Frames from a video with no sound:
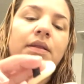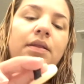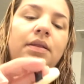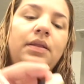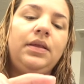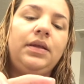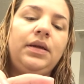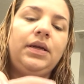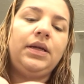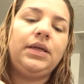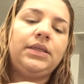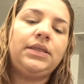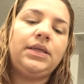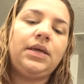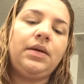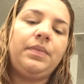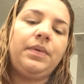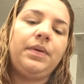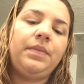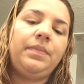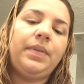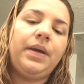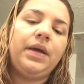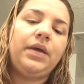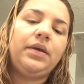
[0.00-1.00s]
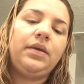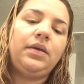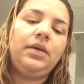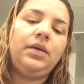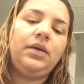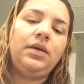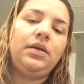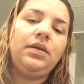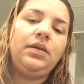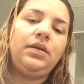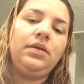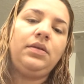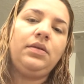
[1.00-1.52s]
and then I tap it back
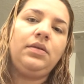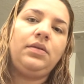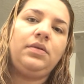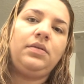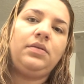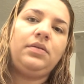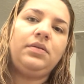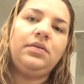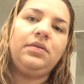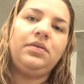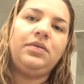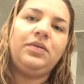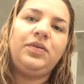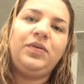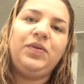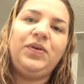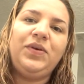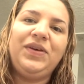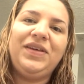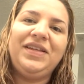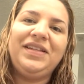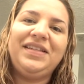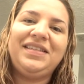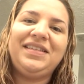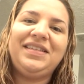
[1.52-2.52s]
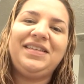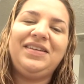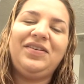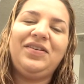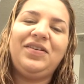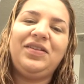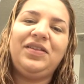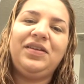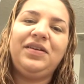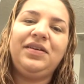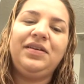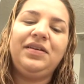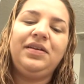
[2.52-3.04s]
in. You can see
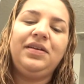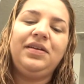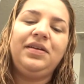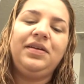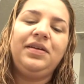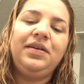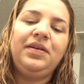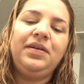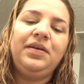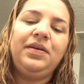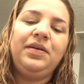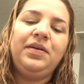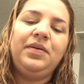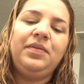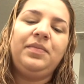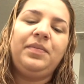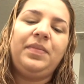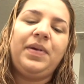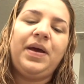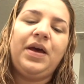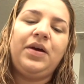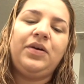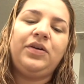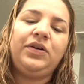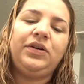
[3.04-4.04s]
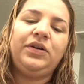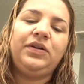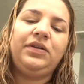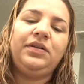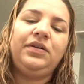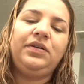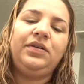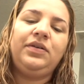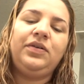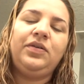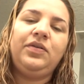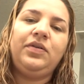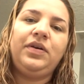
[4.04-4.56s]
all the powder
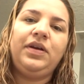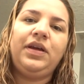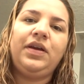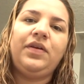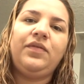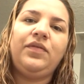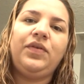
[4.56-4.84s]
going